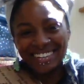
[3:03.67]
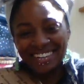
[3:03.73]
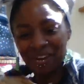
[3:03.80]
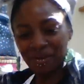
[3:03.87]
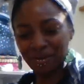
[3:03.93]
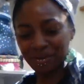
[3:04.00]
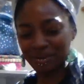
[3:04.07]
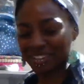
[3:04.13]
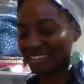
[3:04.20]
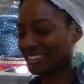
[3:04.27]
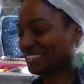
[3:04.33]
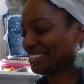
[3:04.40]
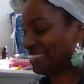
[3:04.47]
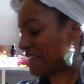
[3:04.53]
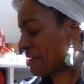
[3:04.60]
Oh.
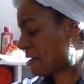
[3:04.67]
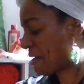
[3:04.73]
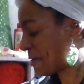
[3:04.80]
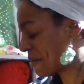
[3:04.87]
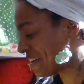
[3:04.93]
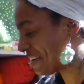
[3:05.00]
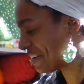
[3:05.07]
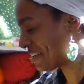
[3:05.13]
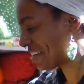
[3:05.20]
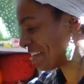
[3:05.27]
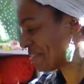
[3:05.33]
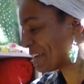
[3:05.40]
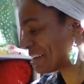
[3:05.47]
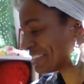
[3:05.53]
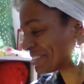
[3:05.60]
Alright.
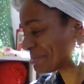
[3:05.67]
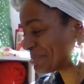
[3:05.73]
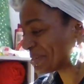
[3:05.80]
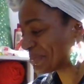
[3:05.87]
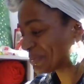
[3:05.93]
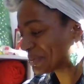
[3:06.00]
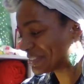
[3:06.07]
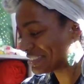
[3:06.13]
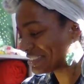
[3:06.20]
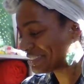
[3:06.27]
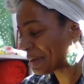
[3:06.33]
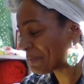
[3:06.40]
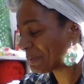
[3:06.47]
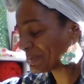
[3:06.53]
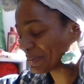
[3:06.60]
We got some different ones this
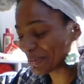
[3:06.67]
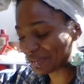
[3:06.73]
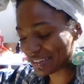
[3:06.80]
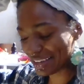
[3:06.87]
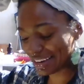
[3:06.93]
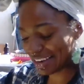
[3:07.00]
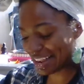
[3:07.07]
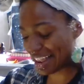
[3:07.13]
time. I'm so excited.